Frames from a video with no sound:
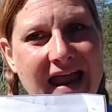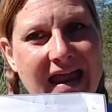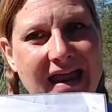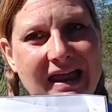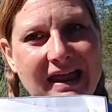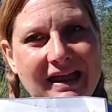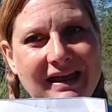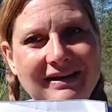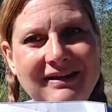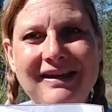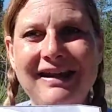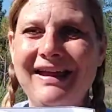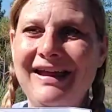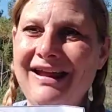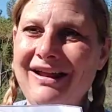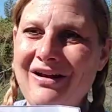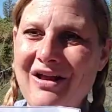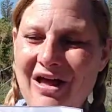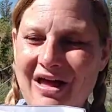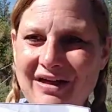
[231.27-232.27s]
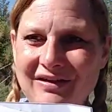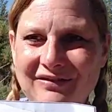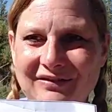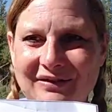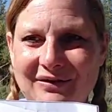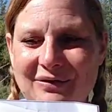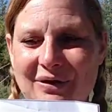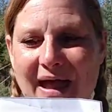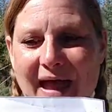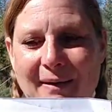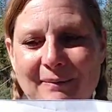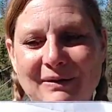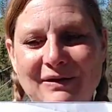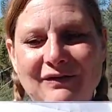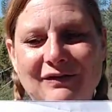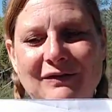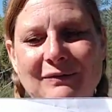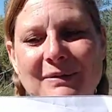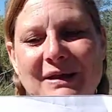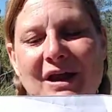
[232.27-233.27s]
And it also
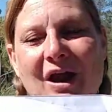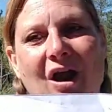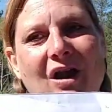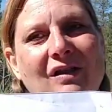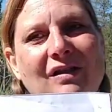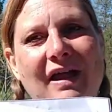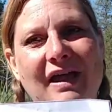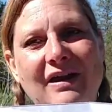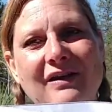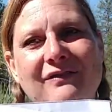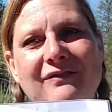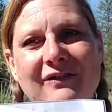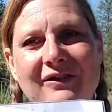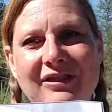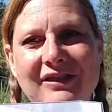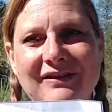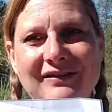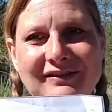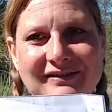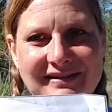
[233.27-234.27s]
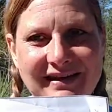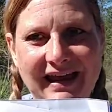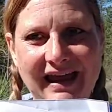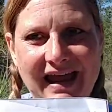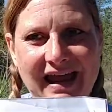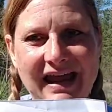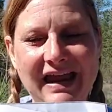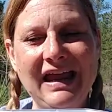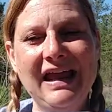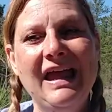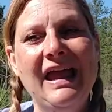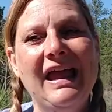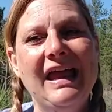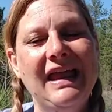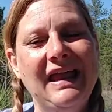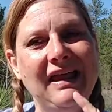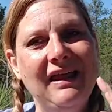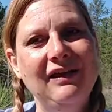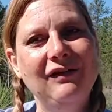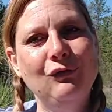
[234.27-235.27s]
happens to be our letter for this day
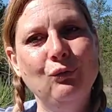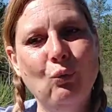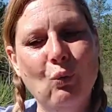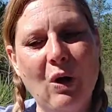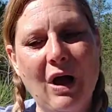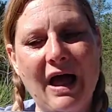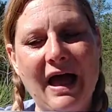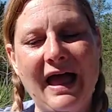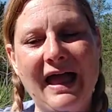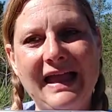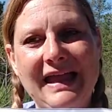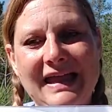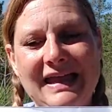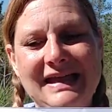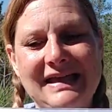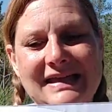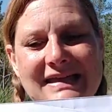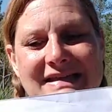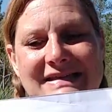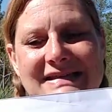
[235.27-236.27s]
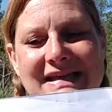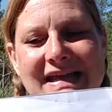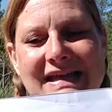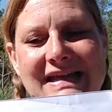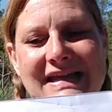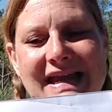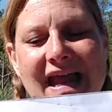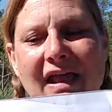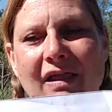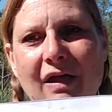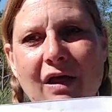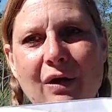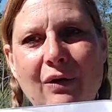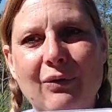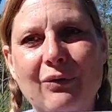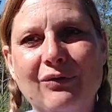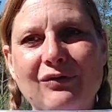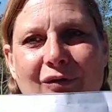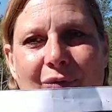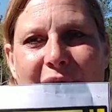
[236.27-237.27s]
is Y is
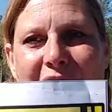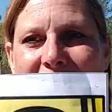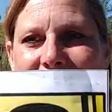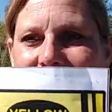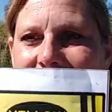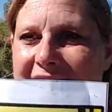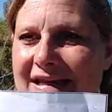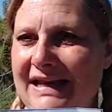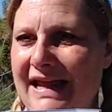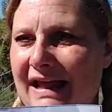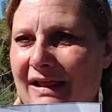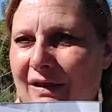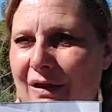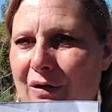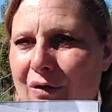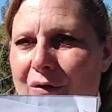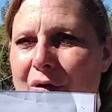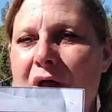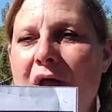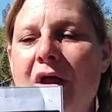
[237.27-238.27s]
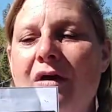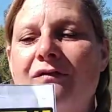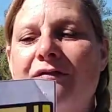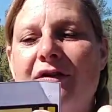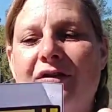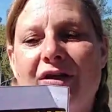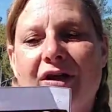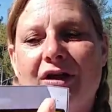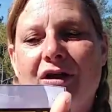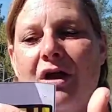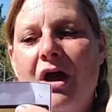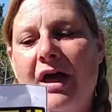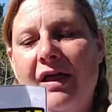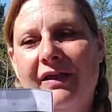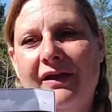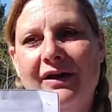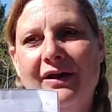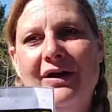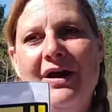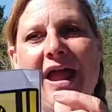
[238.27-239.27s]
yellow. So we get yellow for the
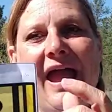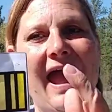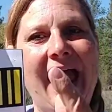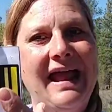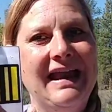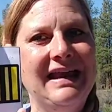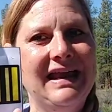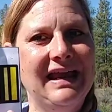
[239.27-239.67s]
color and